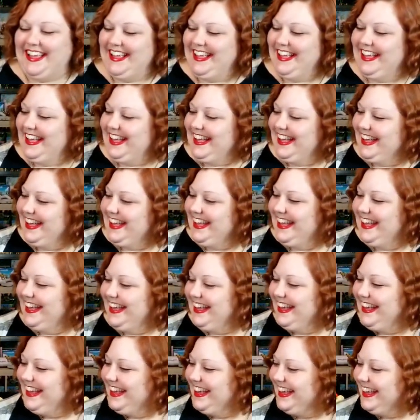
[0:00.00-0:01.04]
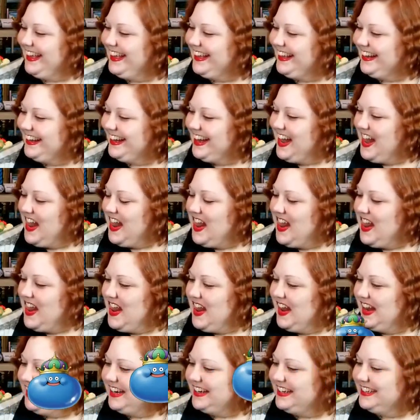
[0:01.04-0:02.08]

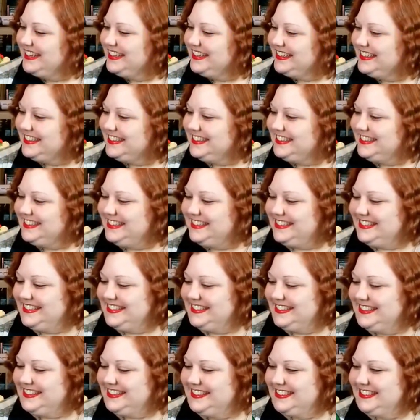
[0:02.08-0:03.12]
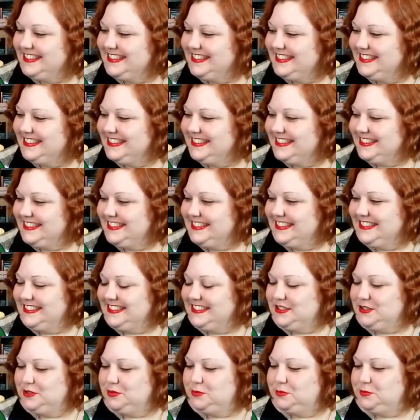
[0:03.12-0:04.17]

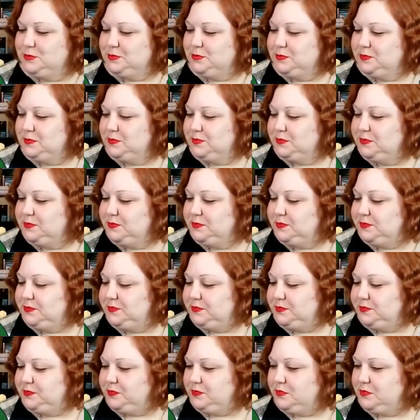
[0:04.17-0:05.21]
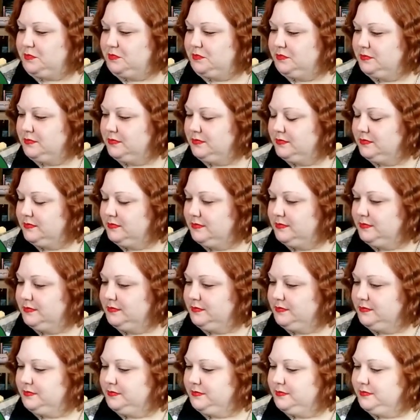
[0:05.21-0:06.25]

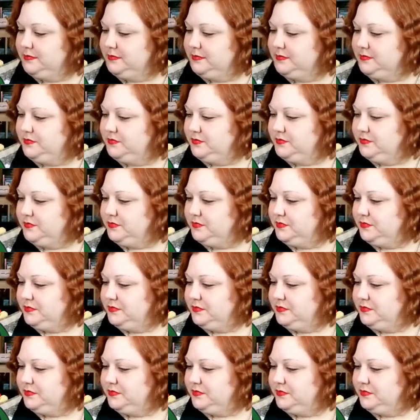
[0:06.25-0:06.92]
(silent)